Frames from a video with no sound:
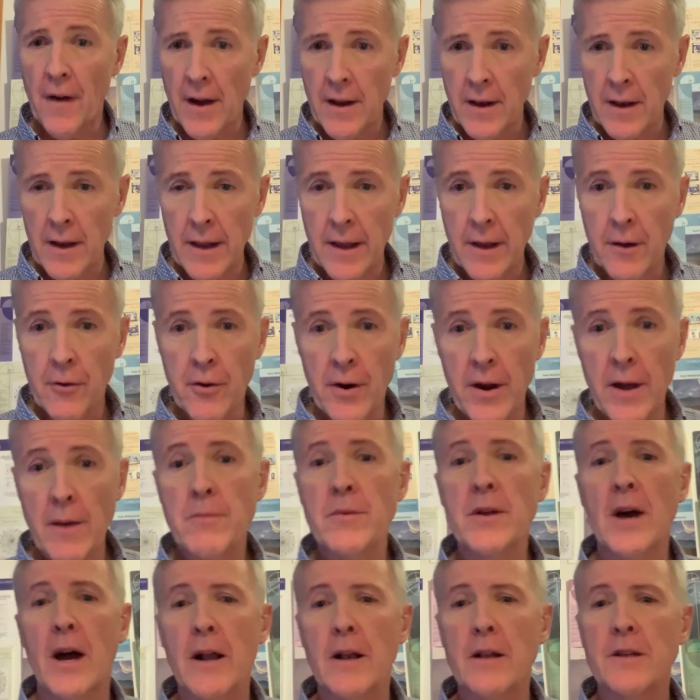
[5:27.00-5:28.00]
Graham
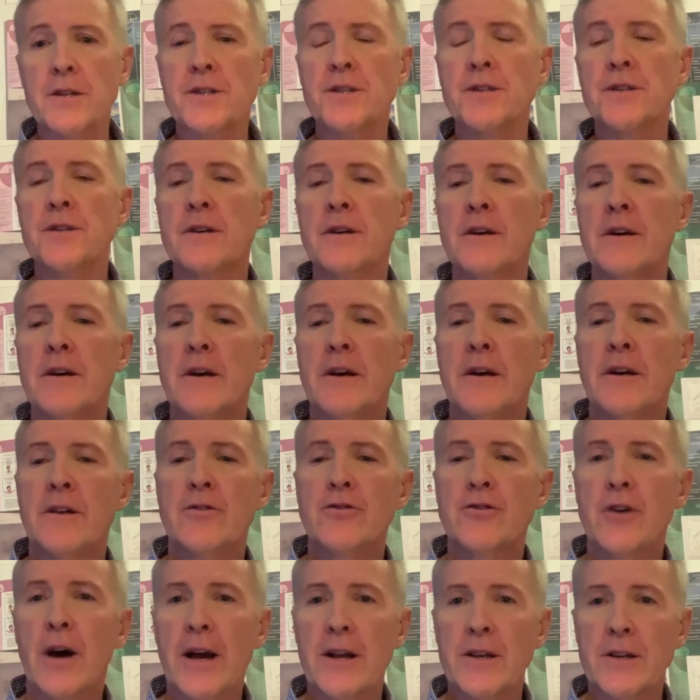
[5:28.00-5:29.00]
Douglas tracked
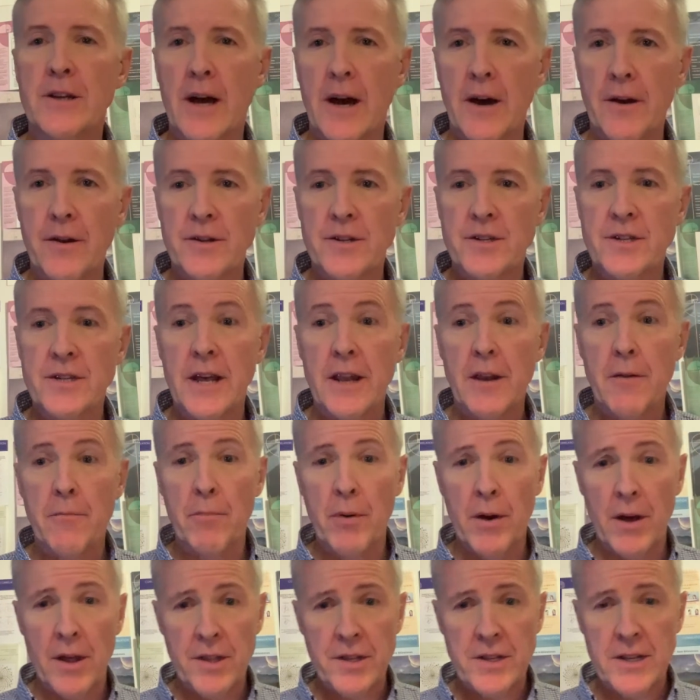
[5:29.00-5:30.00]
down a set of birth
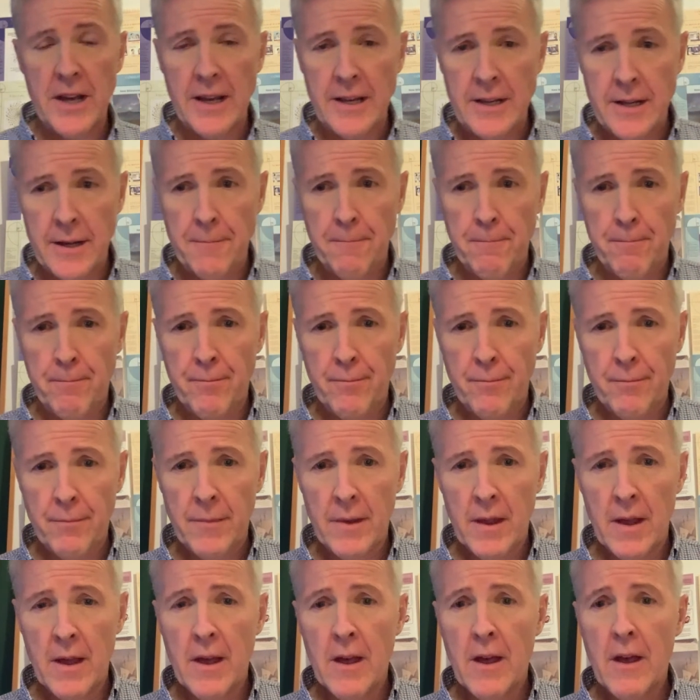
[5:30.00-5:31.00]
data
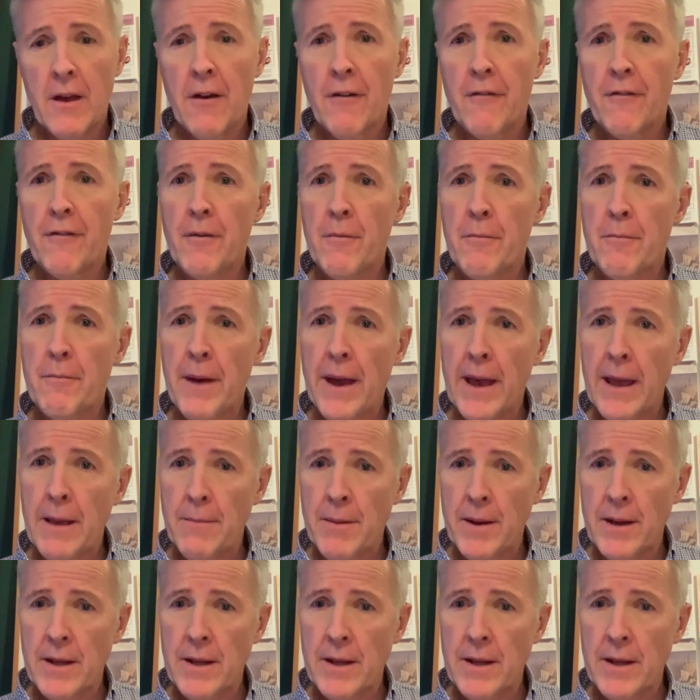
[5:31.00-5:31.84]
for babies